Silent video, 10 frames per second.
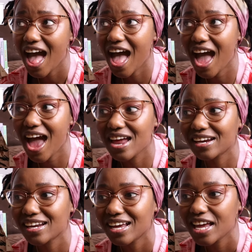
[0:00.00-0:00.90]

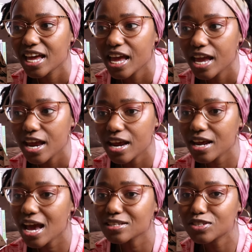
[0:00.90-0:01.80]
and it
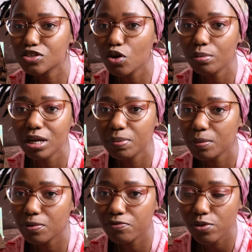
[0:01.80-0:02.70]
has so many
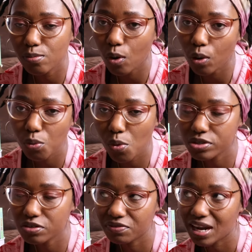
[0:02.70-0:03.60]
people from all
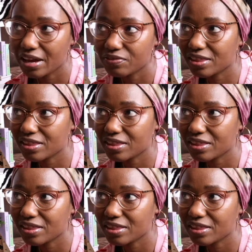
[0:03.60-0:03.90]
walks of life.